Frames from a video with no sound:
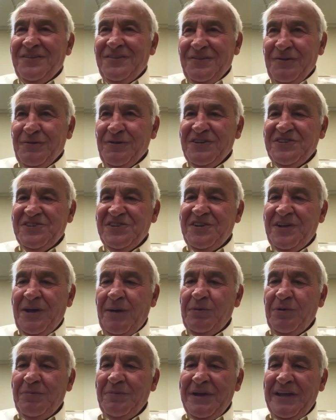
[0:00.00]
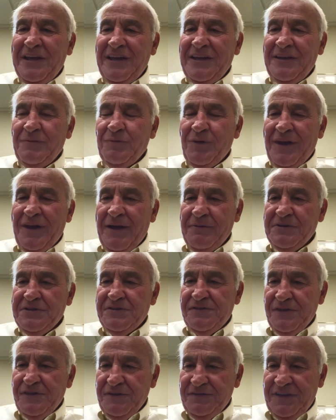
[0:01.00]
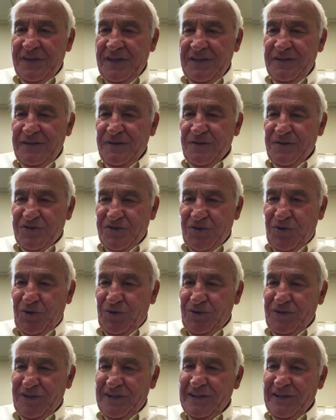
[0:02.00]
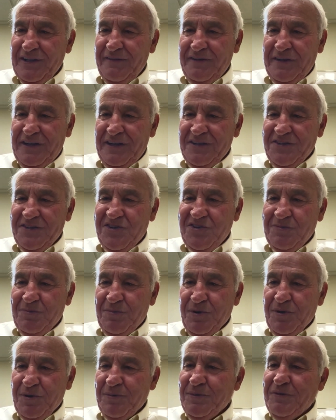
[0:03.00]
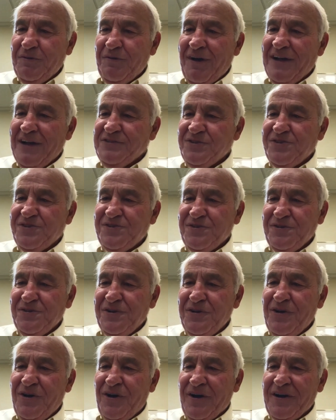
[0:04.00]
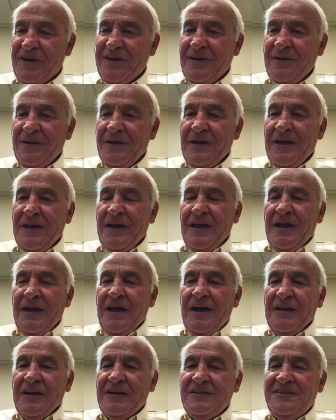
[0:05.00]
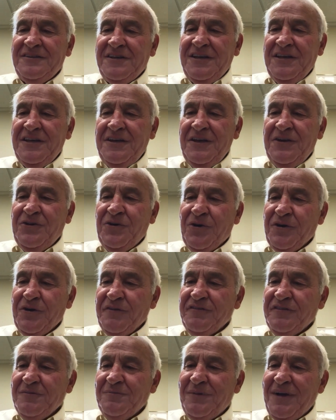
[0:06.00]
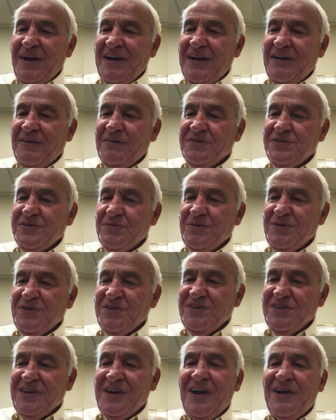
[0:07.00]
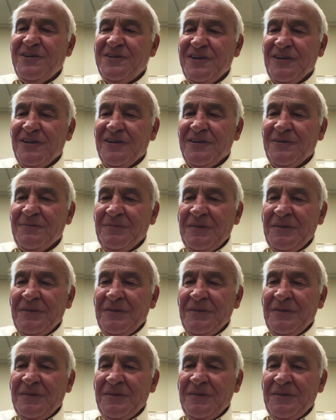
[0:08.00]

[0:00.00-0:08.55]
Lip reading: there is a double meaning. When I was 15 years old and living in suburban Rochester, New York, a kitty corner from my house was a car dealer.